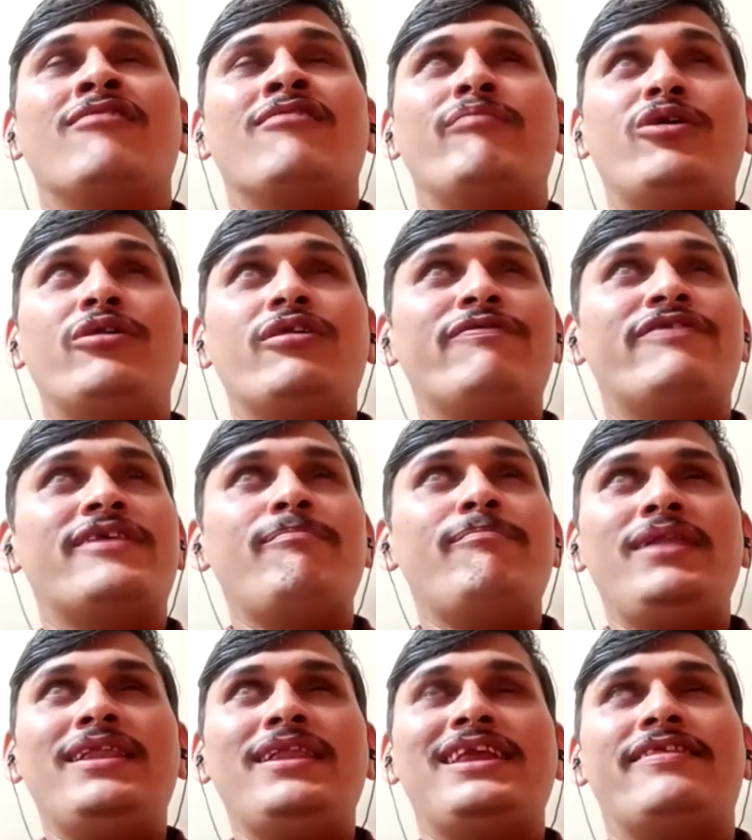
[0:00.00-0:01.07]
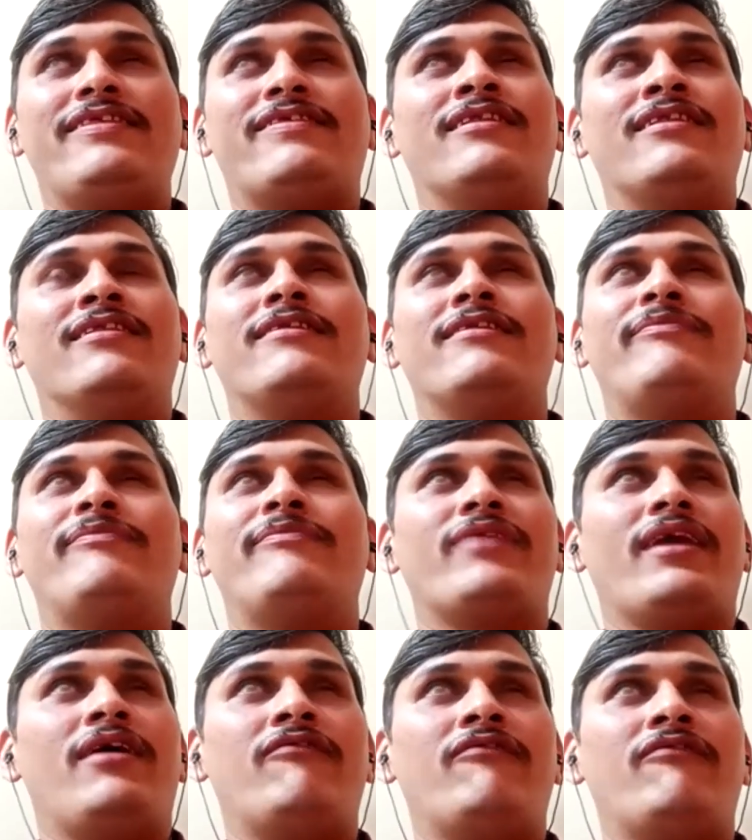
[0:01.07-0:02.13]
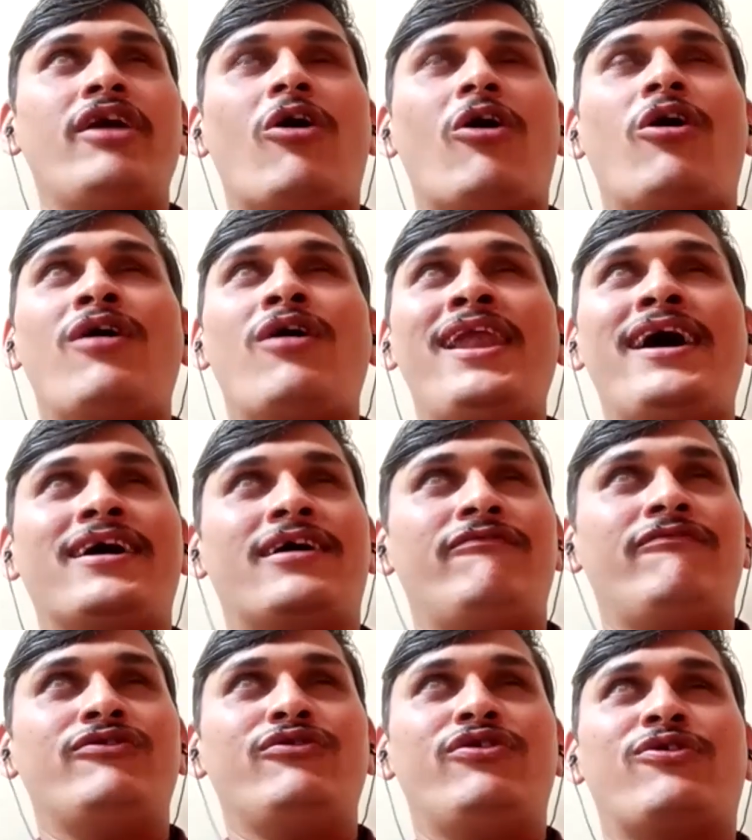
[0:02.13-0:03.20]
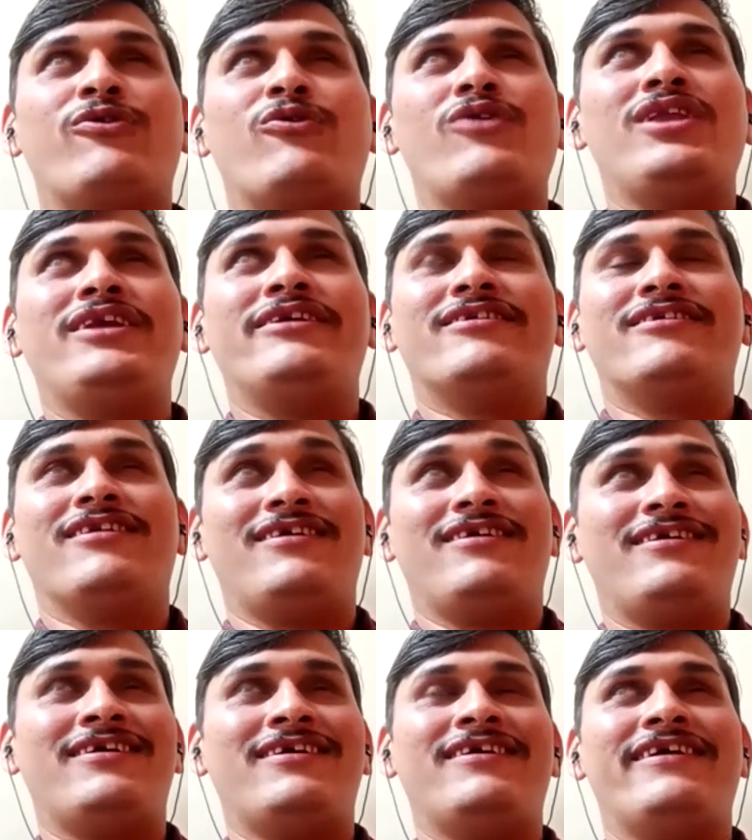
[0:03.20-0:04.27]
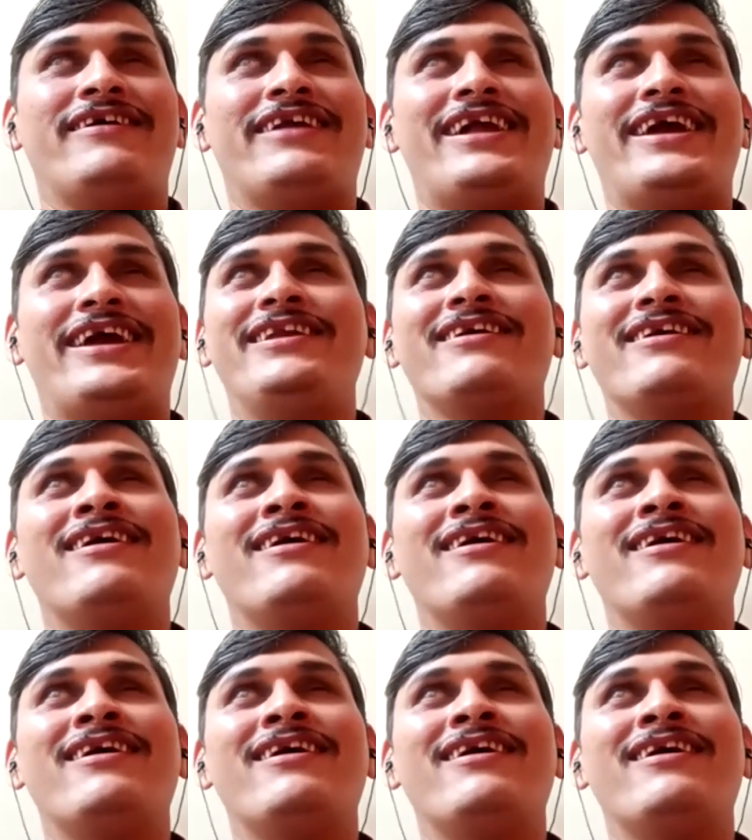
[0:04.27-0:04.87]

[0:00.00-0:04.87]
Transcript: Because of simple reason, we all are confused soul here, right?